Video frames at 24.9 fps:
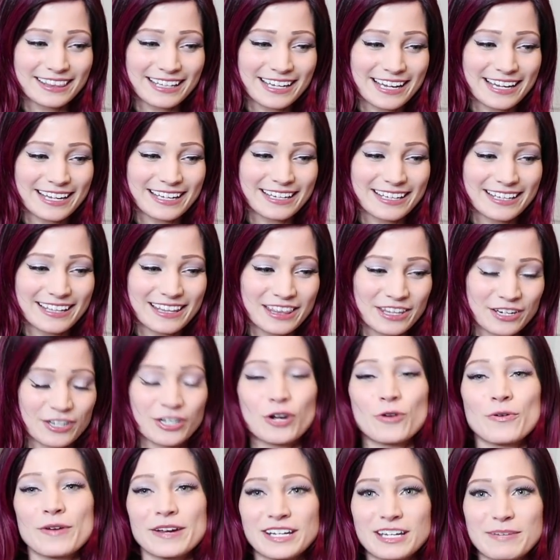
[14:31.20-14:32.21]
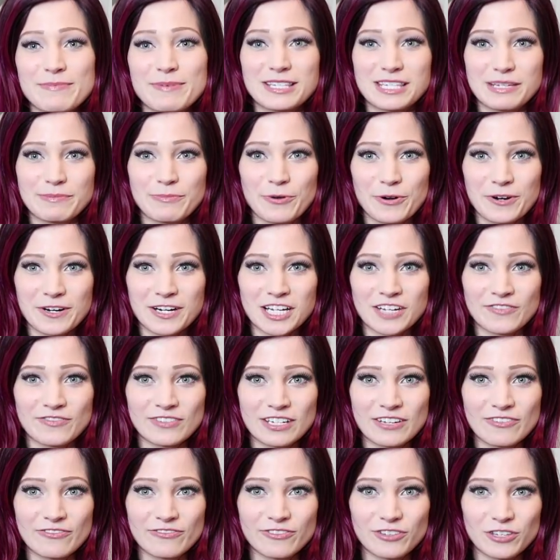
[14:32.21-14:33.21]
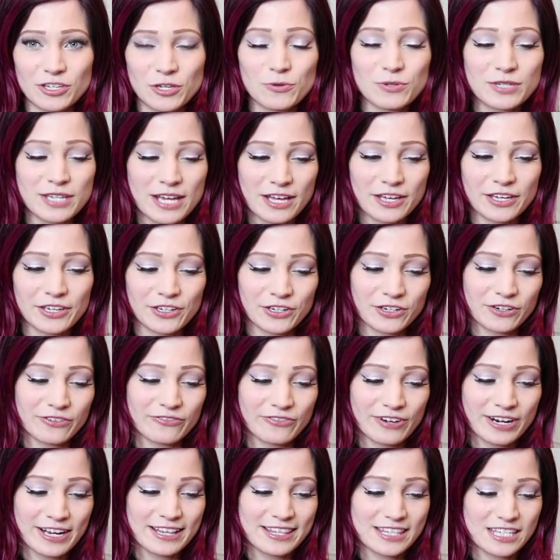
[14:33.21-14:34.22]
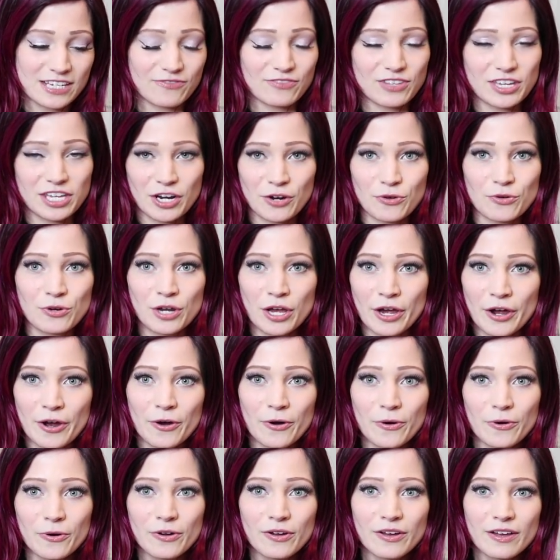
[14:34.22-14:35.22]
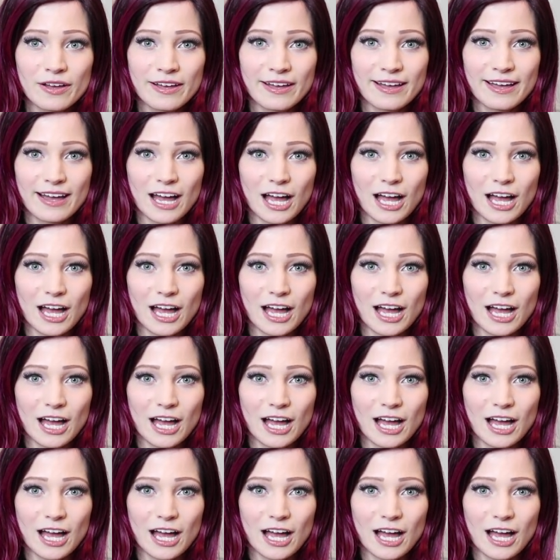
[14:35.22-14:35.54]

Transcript: like they're going to be supportive and if you tell your friends if they don't know